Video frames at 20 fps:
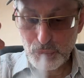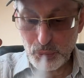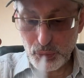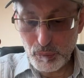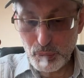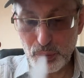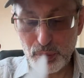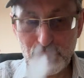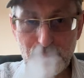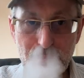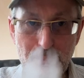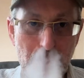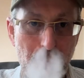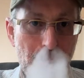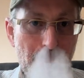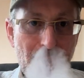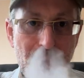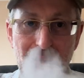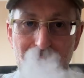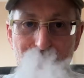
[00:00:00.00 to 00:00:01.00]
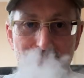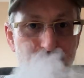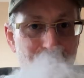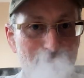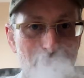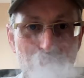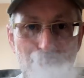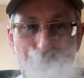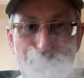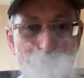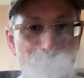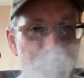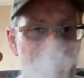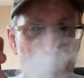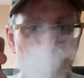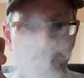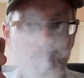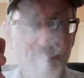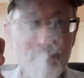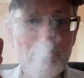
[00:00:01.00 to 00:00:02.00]
Ooh,
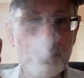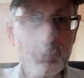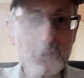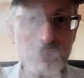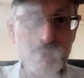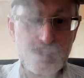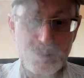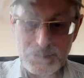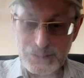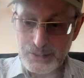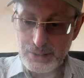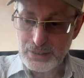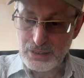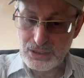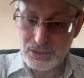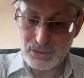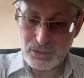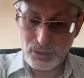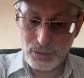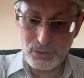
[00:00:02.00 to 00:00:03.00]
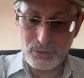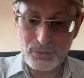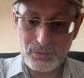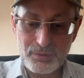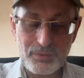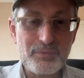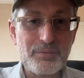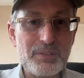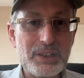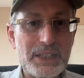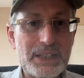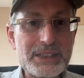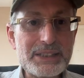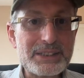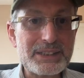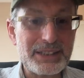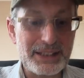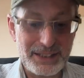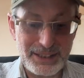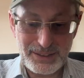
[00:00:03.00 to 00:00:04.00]
so good. So let's
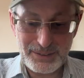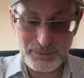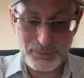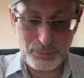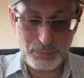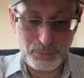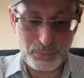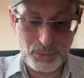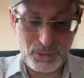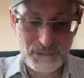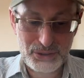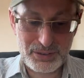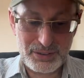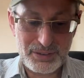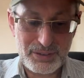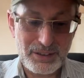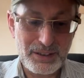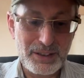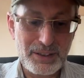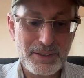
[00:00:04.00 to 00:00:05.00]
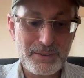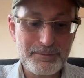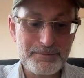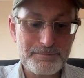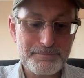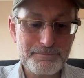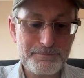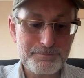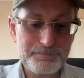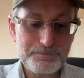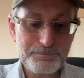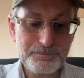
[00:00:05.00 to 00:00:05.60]
see what um,